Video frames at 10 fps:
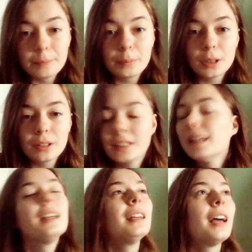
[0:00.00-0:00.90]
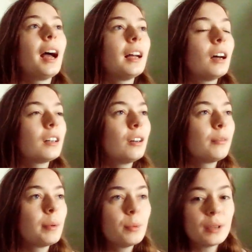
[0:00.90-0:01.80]
because I can't
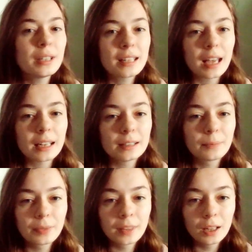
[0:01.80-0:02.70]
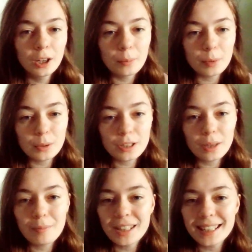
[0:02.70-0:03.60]
remember what he said, but it was
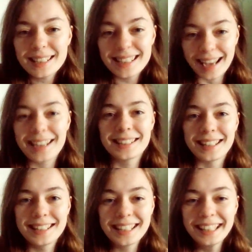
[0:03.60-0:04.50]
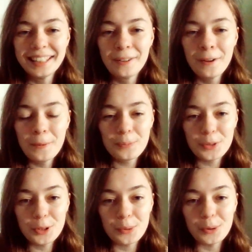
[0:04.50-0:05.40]
something sexist.
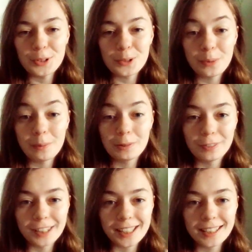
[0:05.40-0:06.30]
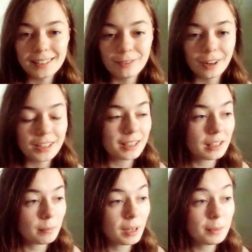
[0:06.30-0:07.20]
towards women writers
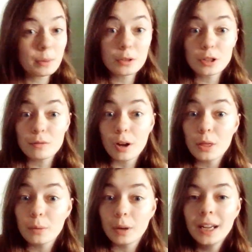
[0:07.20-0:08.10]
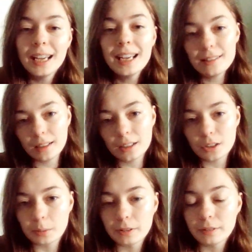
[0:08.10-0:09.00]
that made me want to write the... He's an
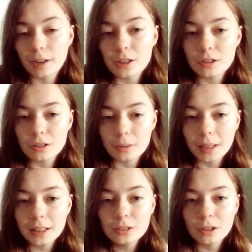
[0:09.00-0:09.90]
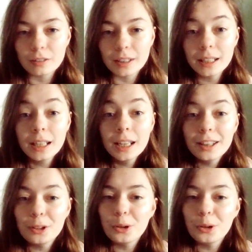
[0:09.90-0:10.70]
inspiration to me, sorry. The